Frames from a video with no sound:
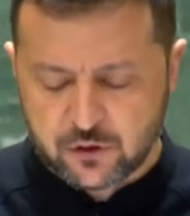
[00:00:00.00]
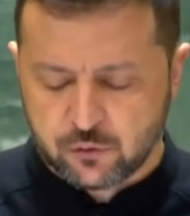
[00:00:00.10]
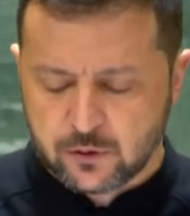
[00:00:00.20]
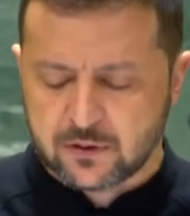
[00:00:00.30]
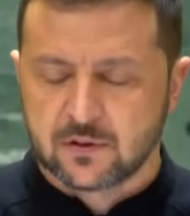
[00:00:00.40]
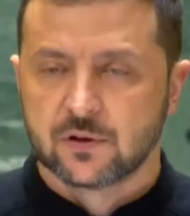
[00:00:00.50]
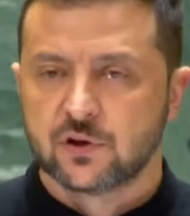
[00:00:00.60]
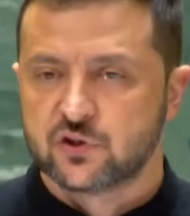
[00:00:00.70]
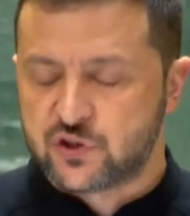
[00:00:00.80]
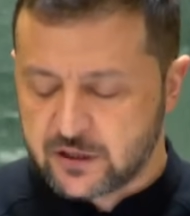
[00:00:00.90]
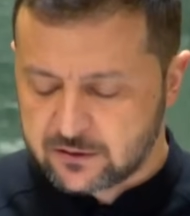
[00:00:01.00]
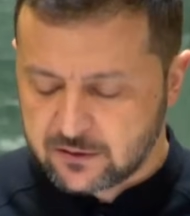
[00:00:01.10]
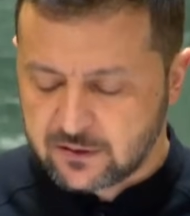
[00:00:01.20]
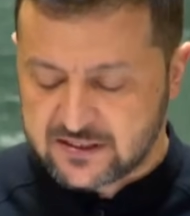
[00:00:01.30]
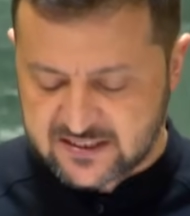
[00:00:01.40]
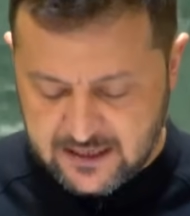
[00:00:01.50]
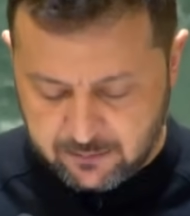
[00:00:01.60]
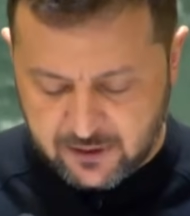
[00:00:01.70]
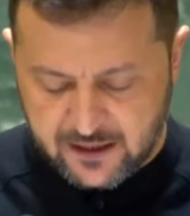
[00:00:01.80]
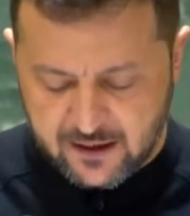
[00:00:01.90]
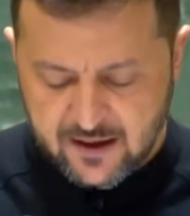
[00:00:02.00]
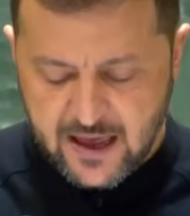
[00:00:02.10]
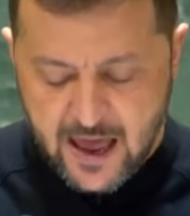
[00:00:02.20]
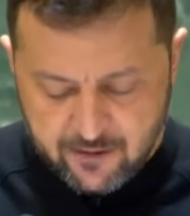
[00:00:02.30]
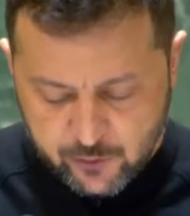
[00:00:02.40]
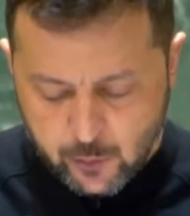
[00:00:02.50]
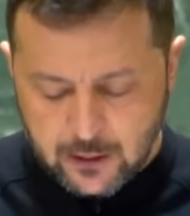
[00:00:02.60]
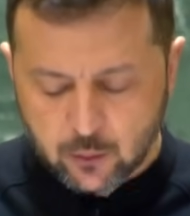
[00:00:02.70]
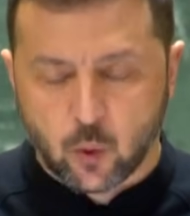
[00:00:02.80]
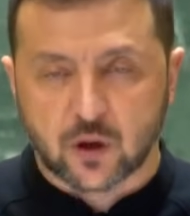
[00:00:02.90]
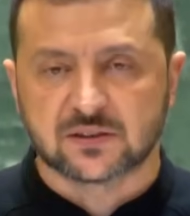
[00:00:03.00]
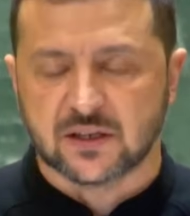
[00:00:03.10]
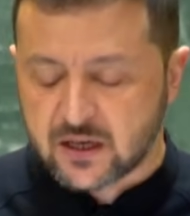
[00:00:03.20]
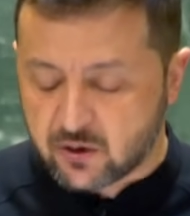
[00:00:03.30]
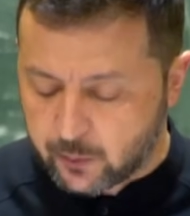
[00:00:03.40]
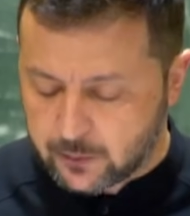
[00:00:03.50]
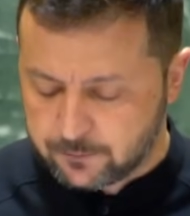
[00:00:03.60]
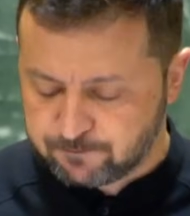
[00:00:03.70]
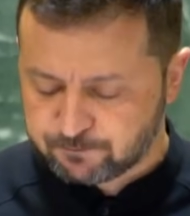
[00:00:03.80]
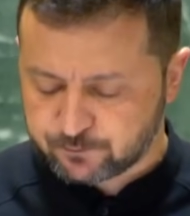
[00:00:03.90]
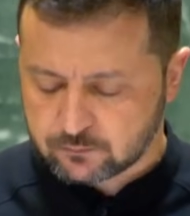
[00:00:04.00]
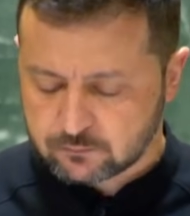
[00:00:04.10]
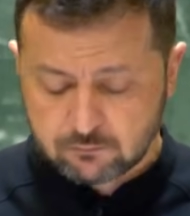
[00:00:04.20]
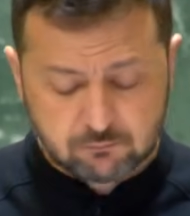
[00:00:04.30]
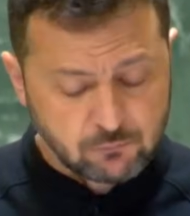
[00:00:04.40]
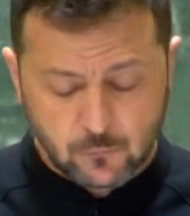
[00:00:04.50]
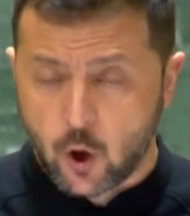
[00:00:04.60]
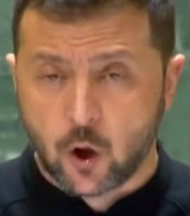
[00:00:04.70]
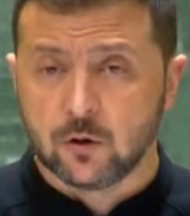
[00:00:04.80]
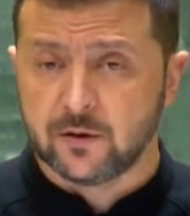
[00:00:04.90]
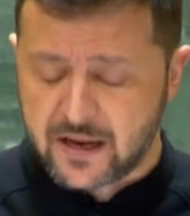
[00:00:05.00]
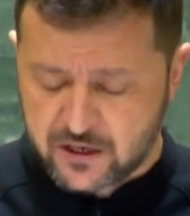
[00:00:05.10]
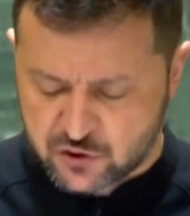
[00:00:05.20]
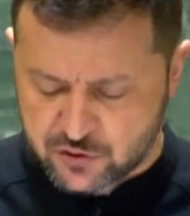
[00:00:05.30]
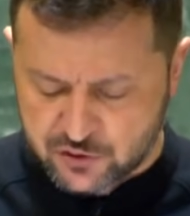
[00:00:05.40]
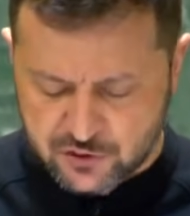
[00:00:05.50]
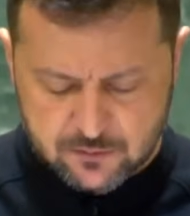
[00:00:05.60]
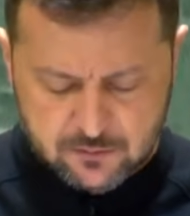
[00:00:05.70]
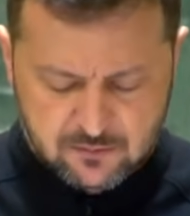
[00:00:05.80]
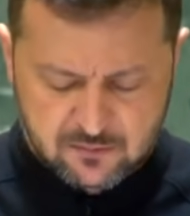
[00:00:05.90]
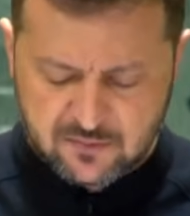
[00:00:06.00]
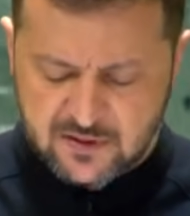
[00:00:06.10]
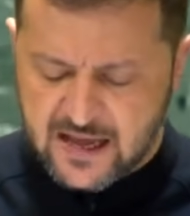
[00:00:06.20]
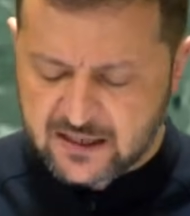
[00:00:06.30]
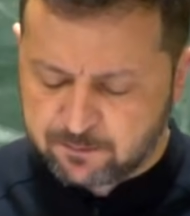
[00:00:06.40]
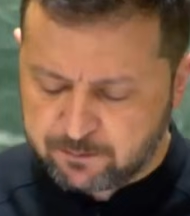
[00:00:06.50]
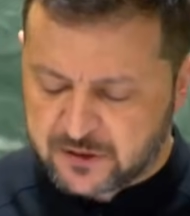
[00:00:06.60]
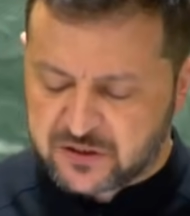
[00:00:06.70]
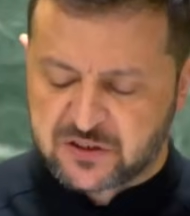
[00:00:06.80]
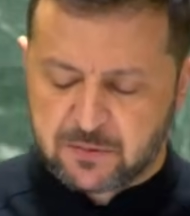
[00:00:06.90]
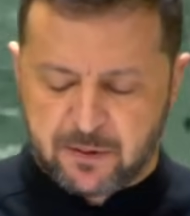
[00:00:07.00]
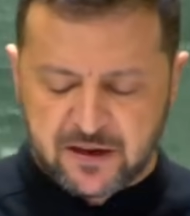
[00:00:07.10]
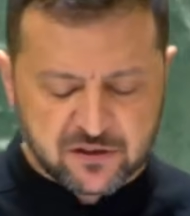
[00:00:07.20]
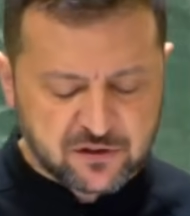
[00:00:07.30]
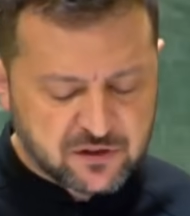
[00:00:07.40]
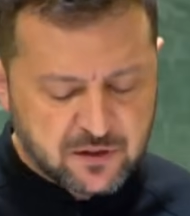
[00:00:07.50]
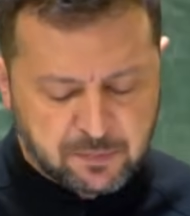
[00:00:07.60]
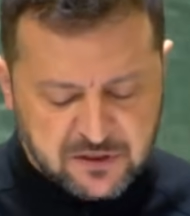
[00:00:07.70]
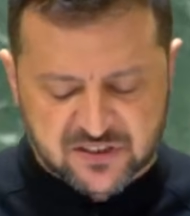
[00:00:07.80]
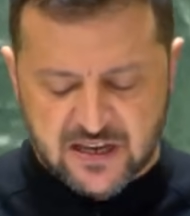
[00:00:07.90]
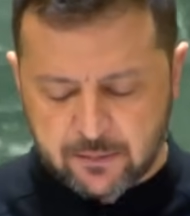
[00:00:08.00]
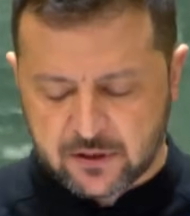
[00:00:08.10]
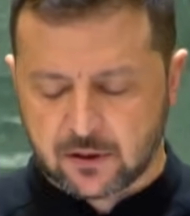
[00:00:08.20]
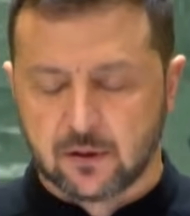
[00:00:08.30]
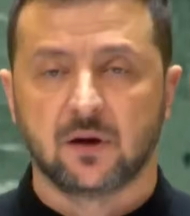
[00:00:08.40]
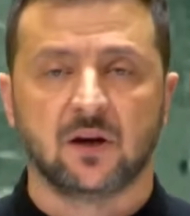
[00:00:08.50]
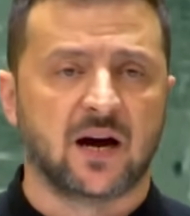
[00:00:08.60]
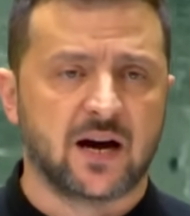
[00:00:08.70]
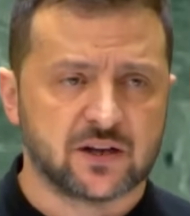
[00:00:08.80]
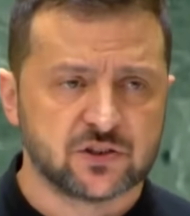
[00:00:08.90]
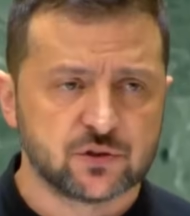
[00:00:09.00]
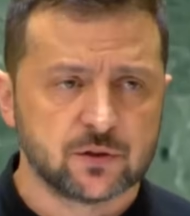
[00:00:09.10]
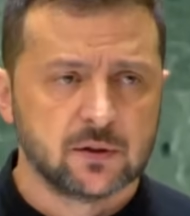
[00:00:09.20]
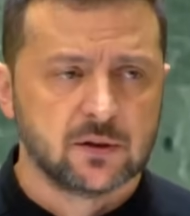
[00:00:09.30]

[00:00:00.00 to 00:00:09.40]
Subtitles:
the UN General Assembly. Everyone was equal. All nations that participated in the peace summit, large